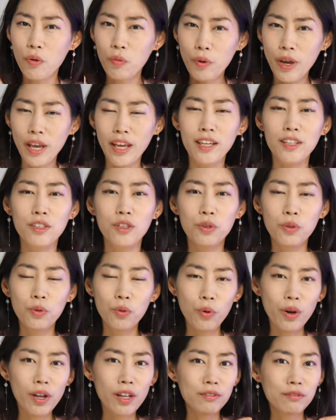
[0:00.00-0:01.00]
weighing
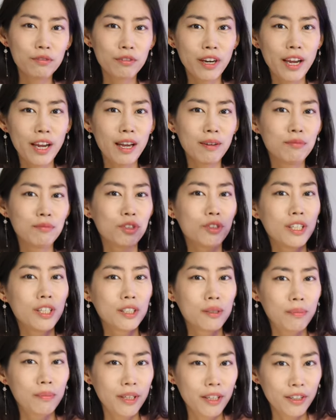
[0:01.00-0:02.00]
12 gram
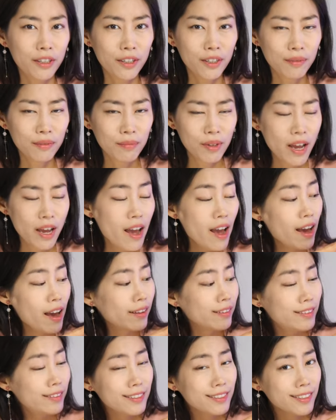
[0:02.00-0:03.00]
transmitter,
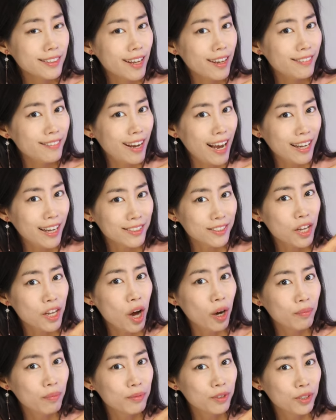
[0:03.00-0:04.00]
this can last
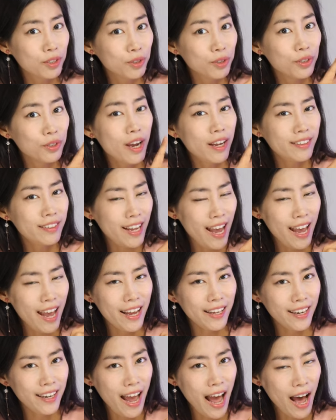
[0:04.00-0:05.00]
up to
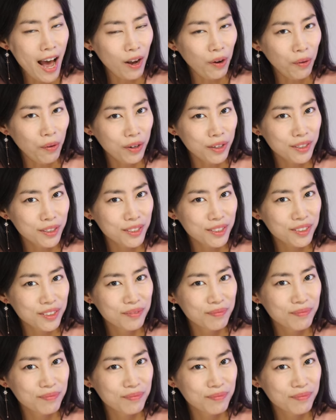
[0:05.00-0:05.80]
10 hours.